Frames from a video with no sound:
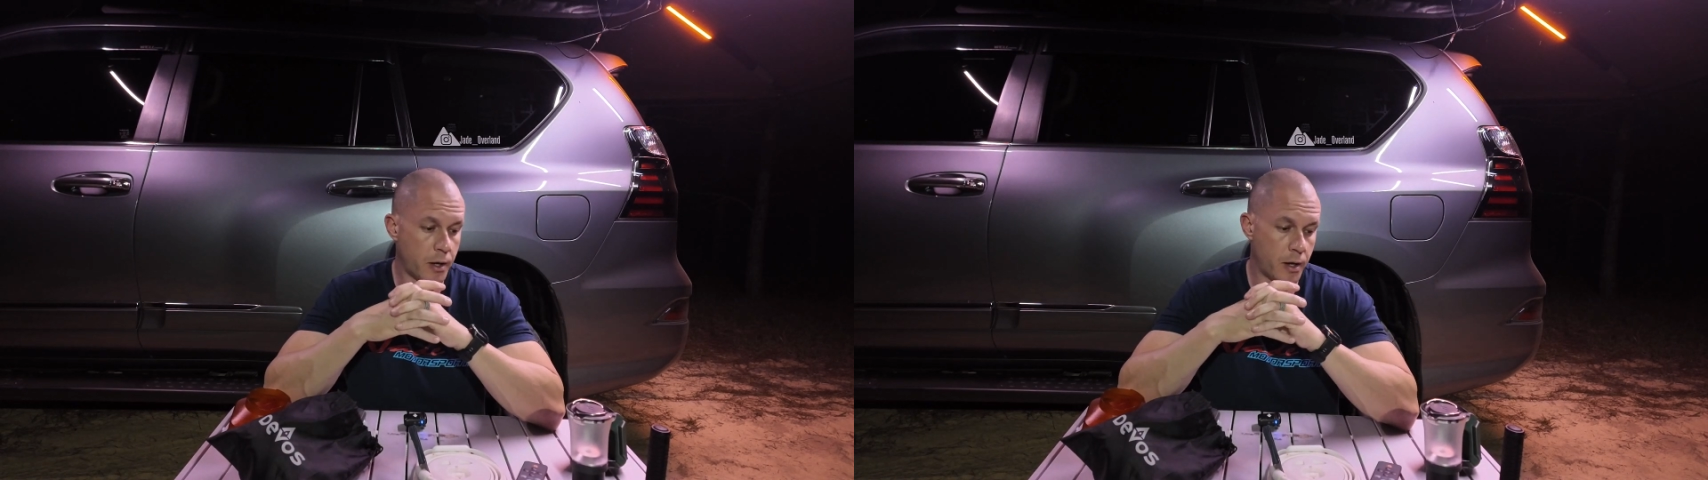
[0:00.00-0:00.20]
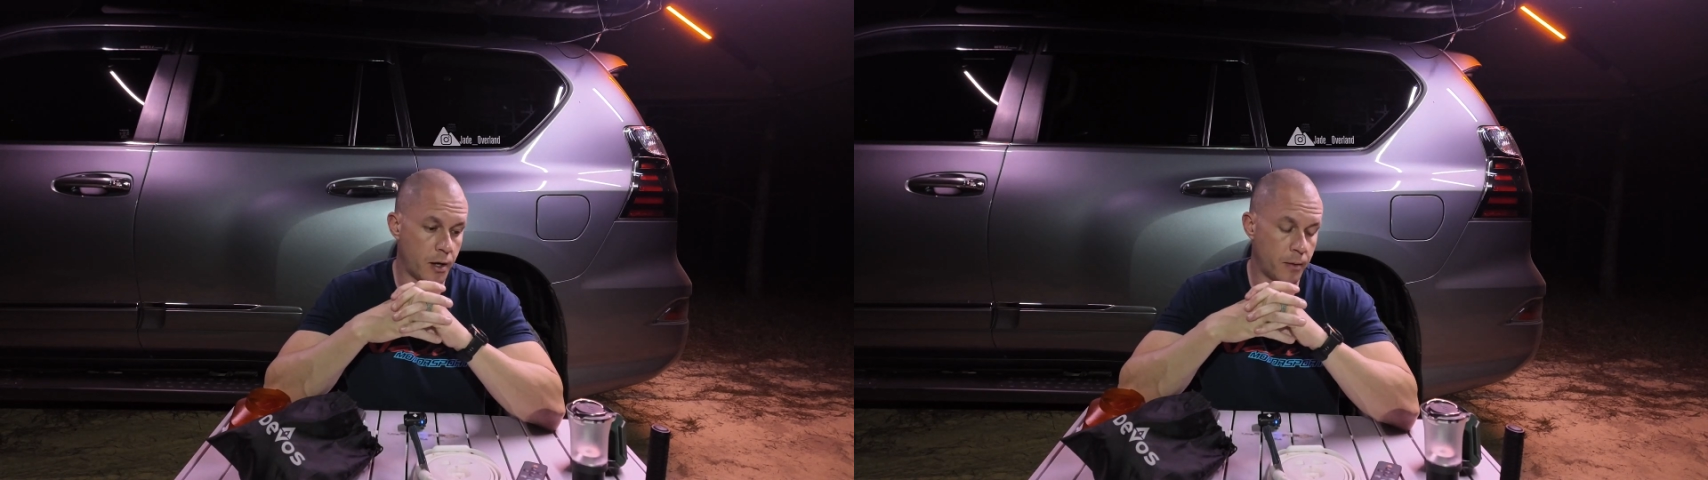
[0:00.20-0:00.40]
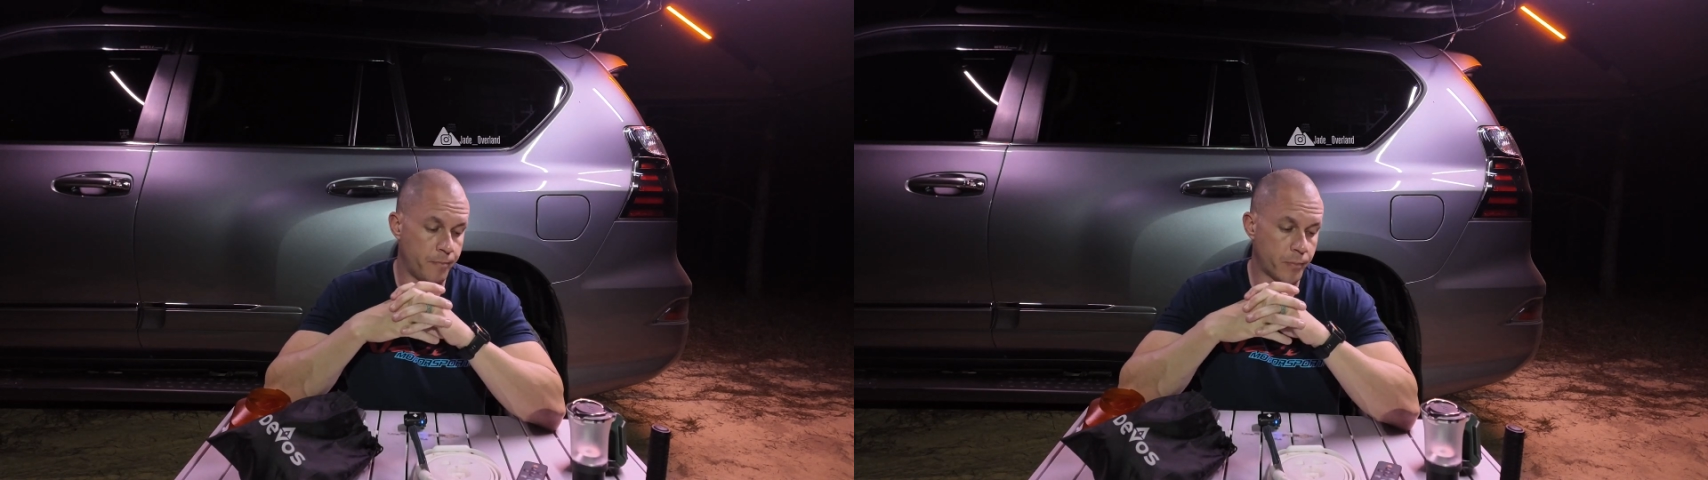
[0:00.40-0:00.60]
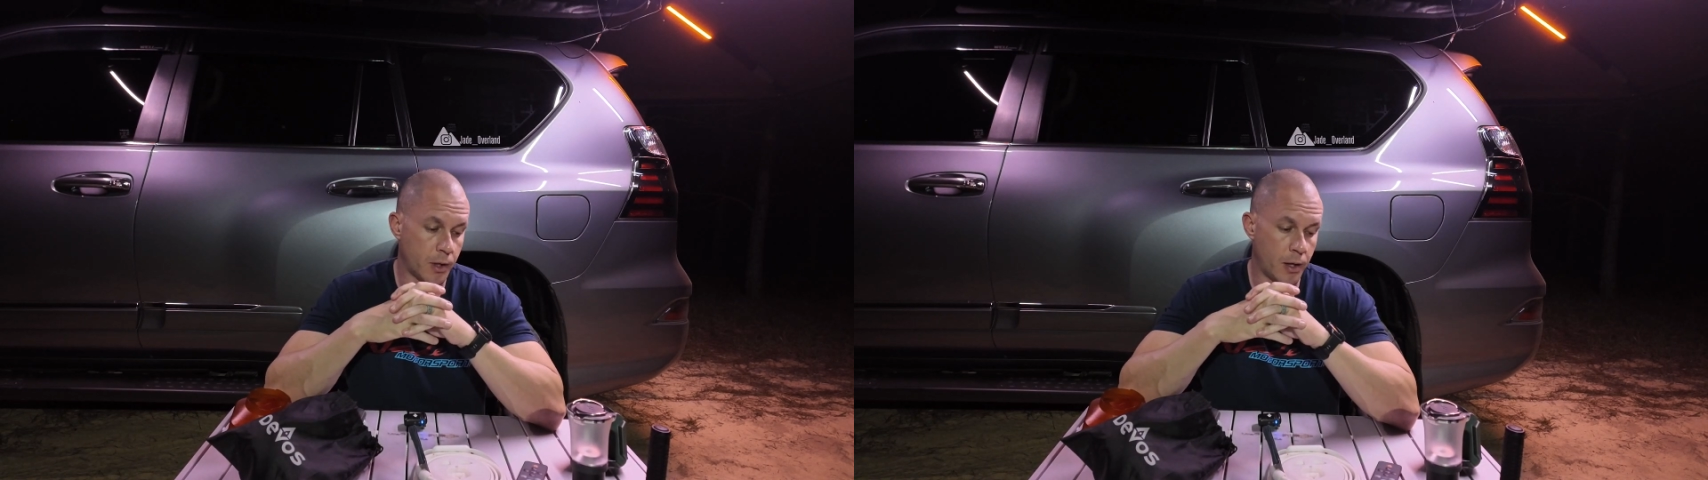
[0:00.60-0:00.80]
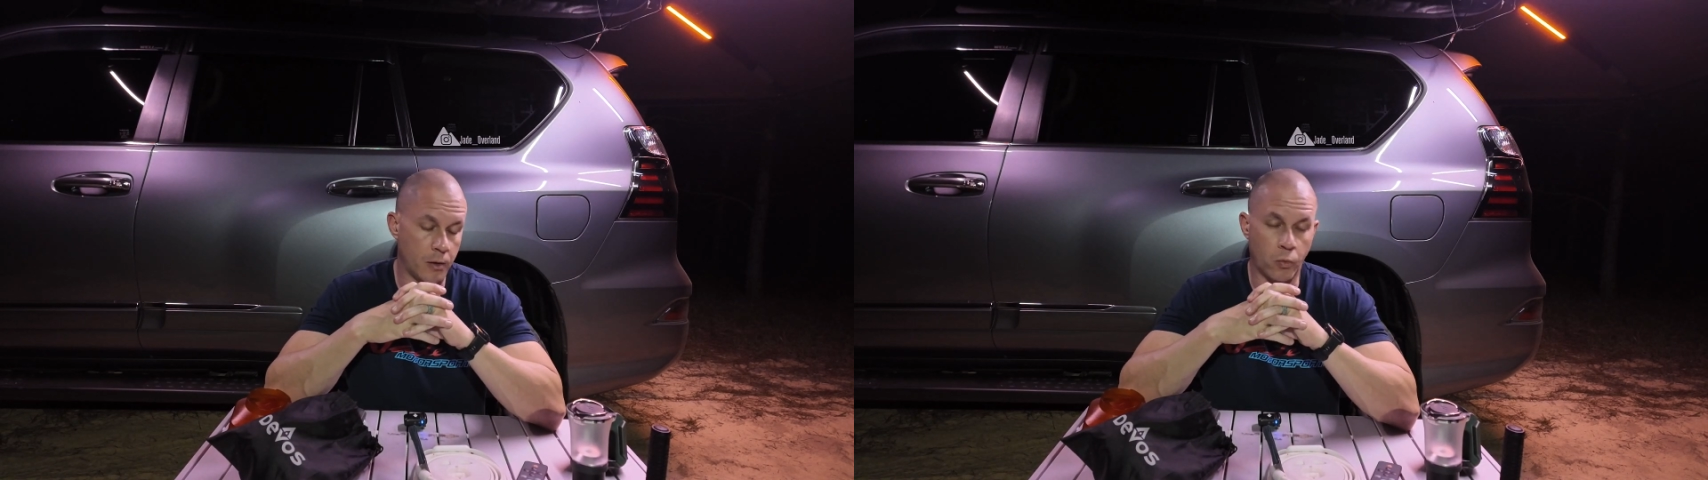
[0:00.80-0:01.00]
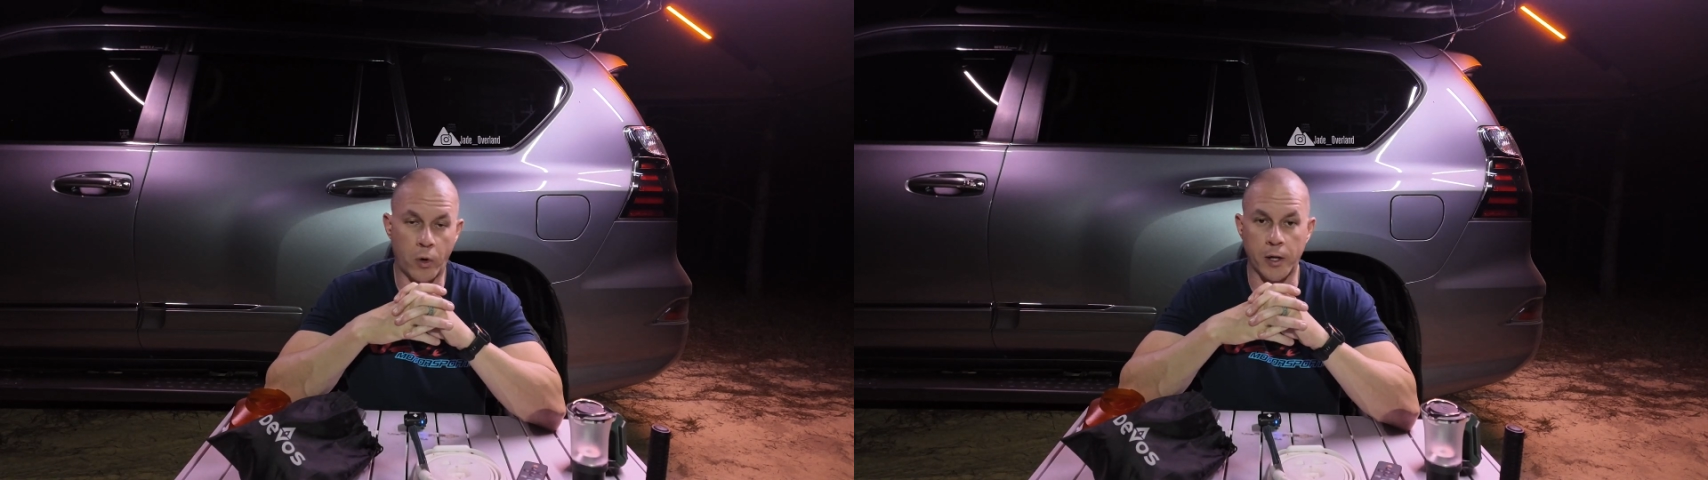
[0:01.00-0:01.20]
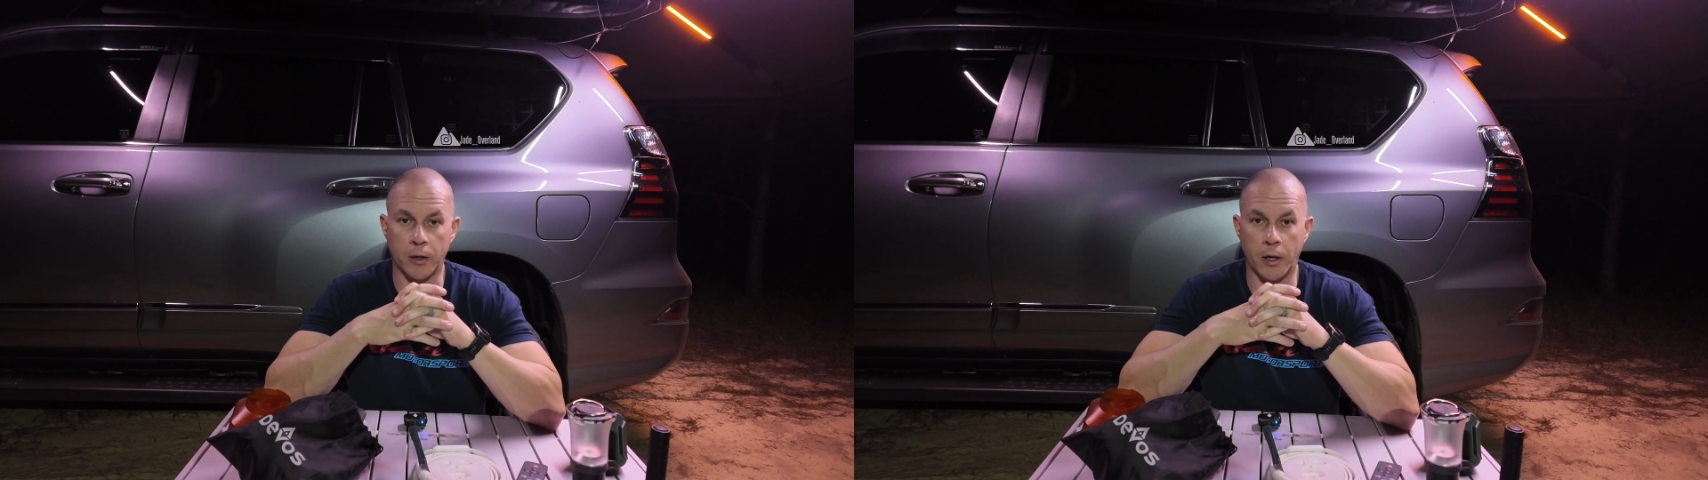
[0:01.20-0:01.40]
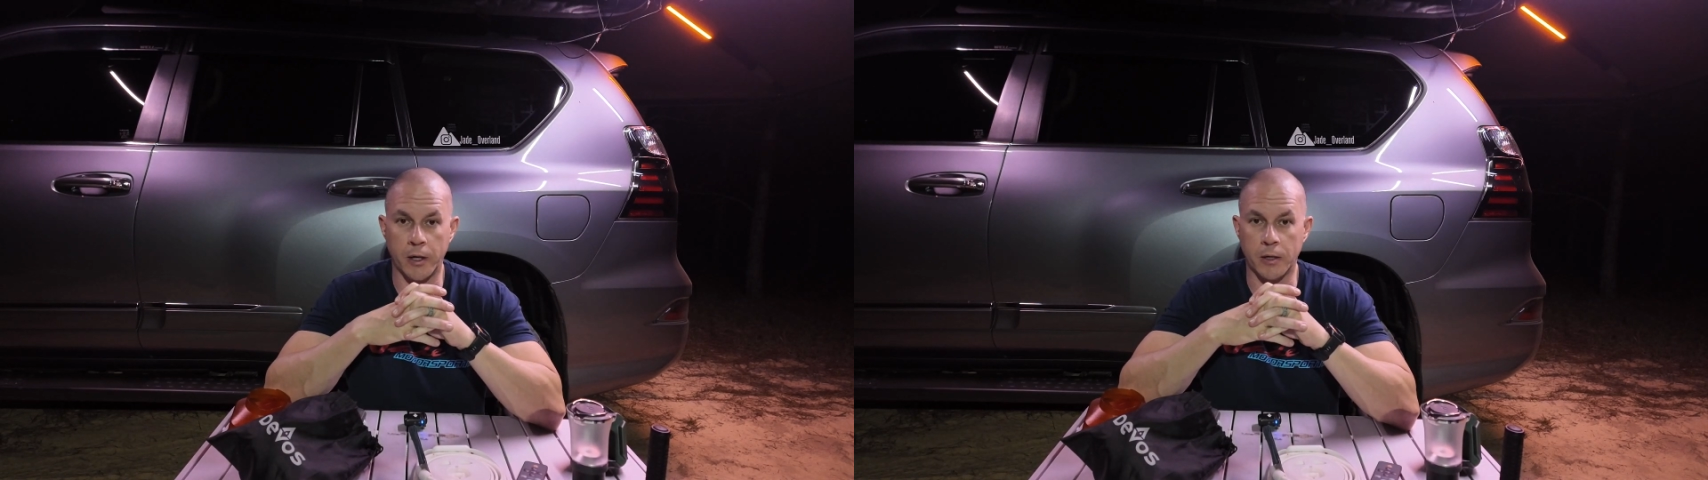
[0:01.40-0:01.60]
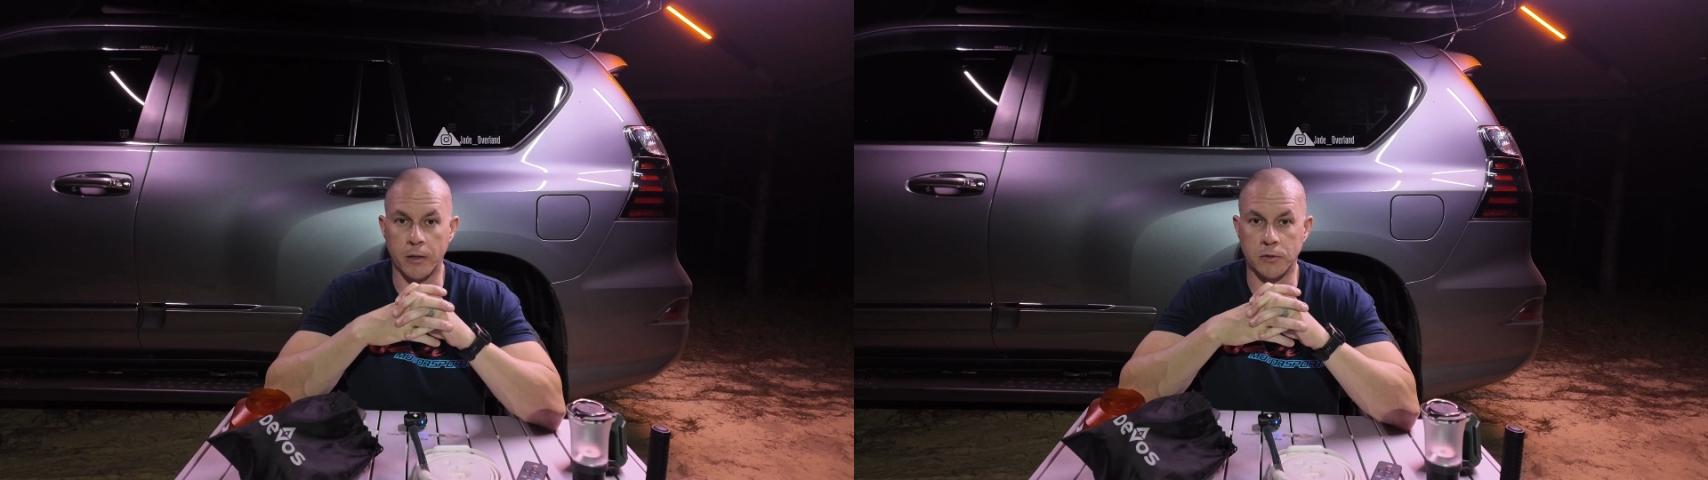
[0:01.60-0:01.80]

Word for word: Uh, and white light